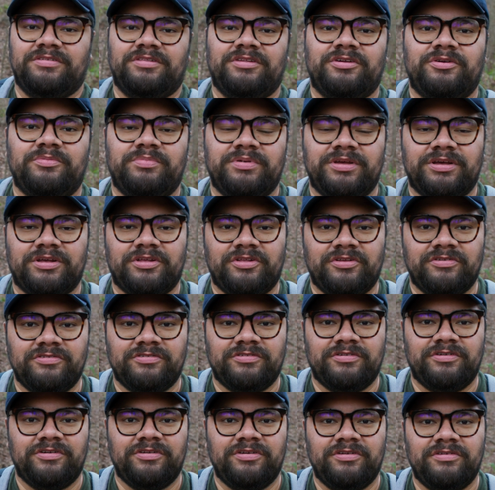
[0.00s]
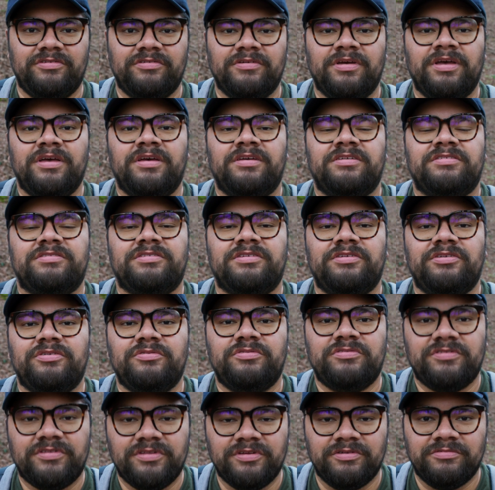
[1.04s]
a little bit closer to you, so you
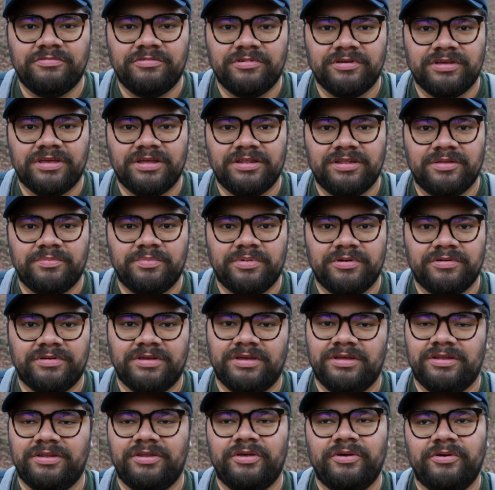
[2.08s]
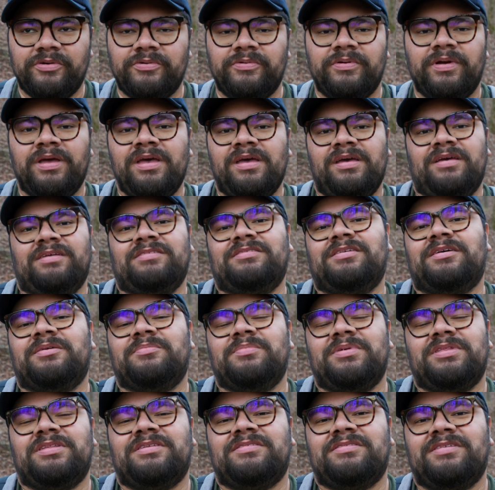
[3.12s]
still will get the bokeh. No, it's not
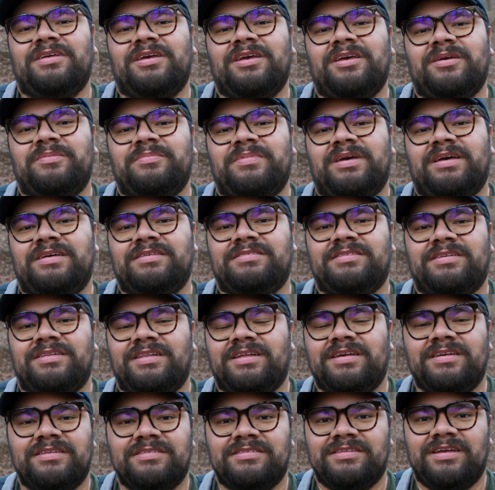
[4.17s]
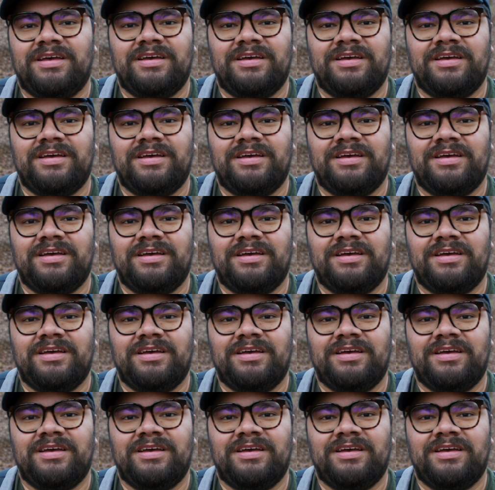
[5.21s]
gonna be the same as a lens that